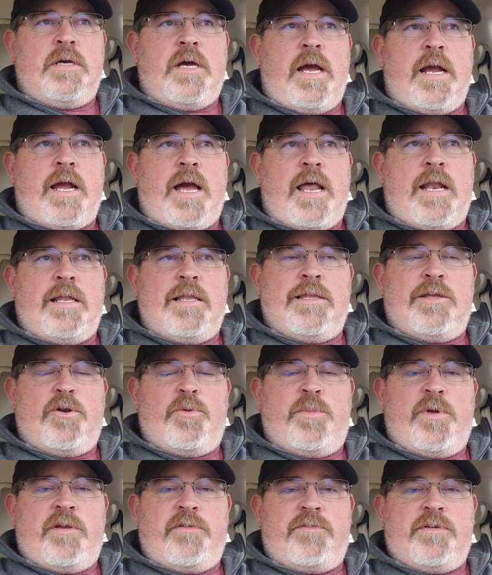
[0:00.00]
I got a little
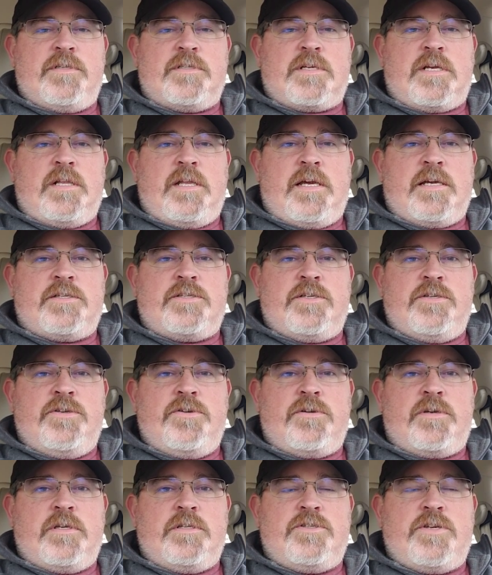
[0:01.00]
bit of his collection.
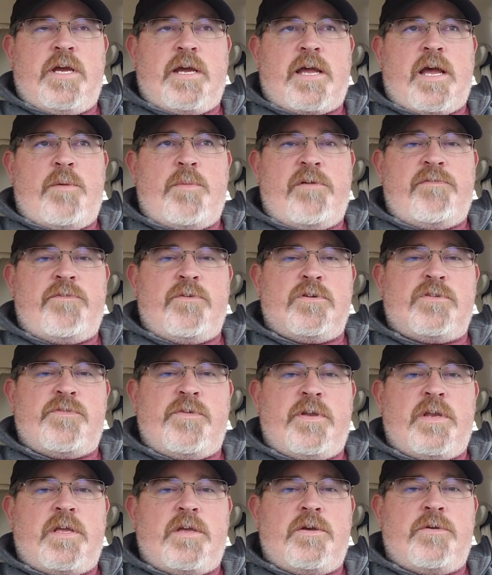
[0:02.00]
You can check out my first
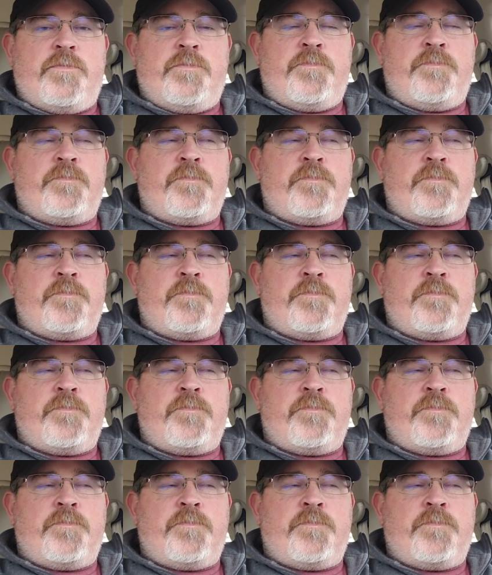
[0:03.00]
video.